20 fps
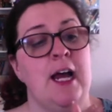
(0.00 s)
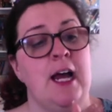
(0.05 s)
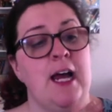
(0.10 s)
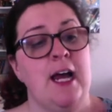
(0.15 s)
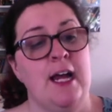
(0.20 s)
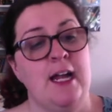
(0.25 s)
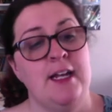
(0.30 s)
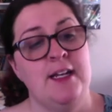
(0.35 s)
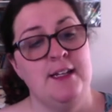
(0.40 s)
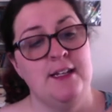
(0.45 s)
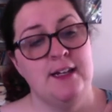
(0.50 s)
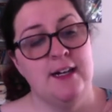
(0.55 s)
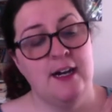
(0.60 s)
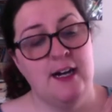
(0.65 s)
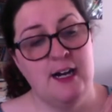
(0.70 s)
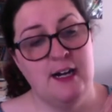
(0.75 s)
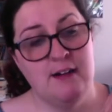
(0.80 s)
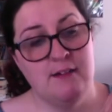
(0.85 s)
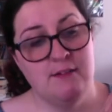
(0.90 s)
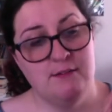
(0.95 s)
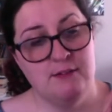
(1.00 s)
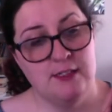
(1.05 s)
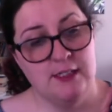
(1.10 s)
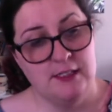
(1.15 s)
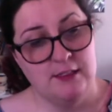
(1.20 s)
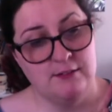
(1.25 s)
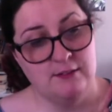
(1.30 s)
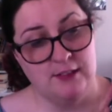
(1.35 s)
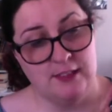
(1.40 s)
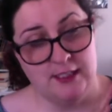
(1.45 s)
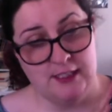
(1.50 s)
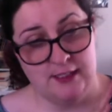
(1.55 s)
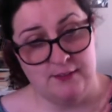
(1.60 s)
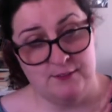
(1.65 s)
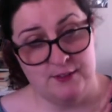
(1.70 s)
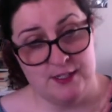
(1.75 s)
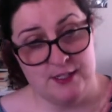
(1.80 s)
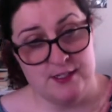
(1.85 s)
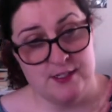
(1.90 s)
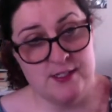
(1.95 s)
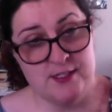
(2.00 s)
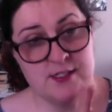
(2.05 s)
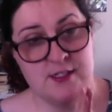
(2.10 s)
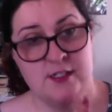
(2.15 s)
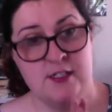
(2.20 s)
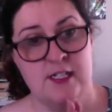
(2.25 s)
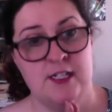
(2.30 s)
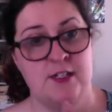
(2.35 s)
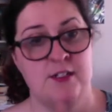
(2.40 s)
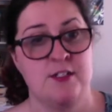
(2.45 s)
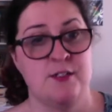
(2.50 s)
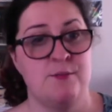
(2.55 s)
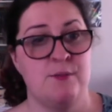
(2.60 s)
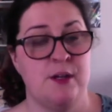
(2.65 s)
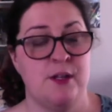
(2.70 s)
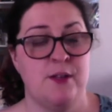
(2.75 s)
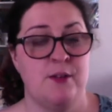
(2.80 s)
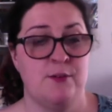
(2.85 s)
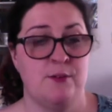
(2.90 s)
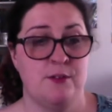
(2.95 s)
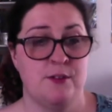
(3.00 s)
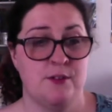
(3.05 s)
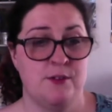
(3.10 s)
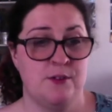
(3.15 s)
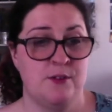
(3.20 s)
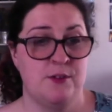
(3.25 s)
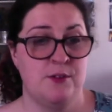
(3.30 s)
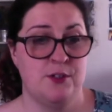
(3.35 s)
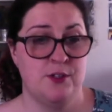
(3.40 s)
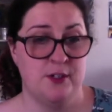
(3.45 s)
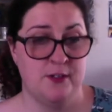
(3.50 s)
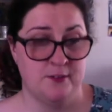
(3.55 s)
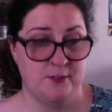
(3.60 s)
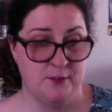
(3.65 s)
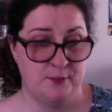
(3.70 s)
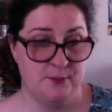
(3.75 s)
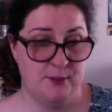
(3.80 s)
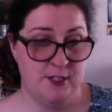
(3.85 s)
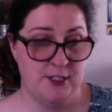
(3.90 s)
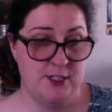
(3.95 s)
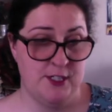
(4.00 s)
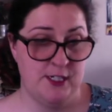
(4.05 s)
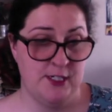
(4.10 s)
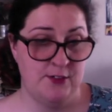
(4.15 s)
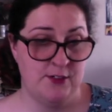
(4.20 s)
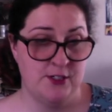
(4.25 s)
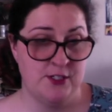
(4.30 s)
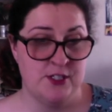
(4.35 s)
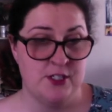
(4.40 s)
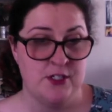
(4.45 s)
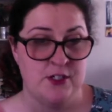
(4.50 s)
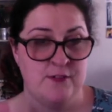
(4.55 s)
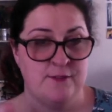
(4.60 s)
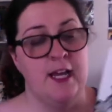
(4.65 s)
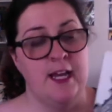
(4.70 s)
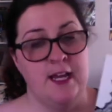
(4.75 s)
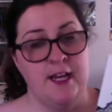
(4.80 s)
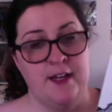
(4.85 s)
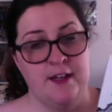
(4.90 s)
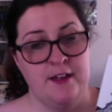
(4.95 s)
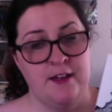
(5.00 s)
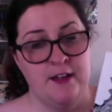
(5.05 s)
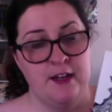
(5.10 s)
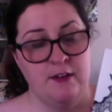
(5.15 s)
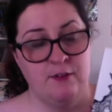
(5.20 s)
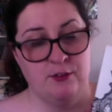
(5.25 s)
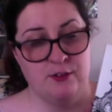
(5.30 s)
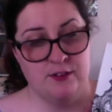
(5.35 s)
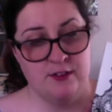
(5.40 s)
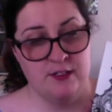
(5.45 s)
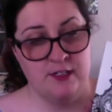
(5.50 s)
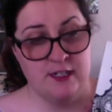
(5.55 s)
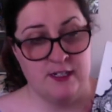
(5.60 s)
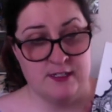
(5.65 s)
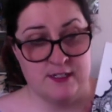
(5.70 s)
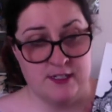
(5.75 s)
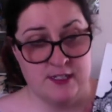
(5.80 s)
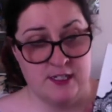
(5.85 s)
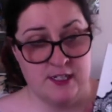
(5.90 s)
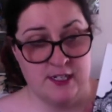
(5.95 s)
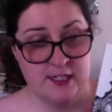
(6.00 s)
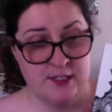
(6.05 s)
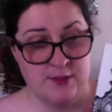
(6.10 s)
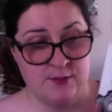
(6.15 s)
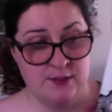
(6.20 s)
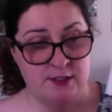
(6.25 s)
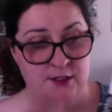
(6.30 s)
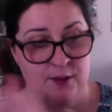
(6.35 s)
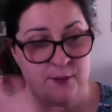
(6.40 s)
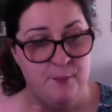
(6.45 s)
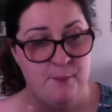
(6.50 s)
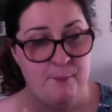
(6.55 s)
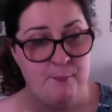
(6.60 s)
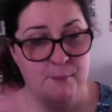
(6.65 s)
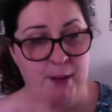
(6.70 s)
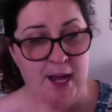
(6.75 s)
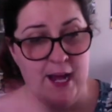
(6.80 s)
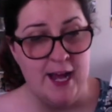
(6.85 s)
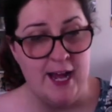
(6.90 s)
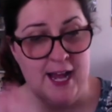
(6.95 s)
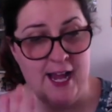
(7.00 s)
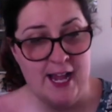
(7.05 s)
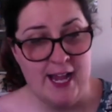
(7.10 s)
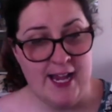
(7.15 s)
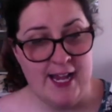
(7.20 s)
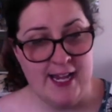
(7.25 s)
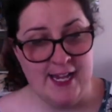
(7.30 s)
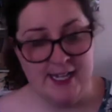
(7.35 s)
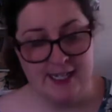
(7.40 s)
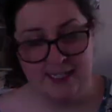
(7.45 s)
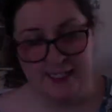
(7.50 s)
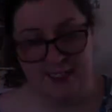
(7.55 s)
And I really, really loved it. So those are my thoughts on Dark Dawn by J. Kristoff. And I will see you guys in the next one. Bye.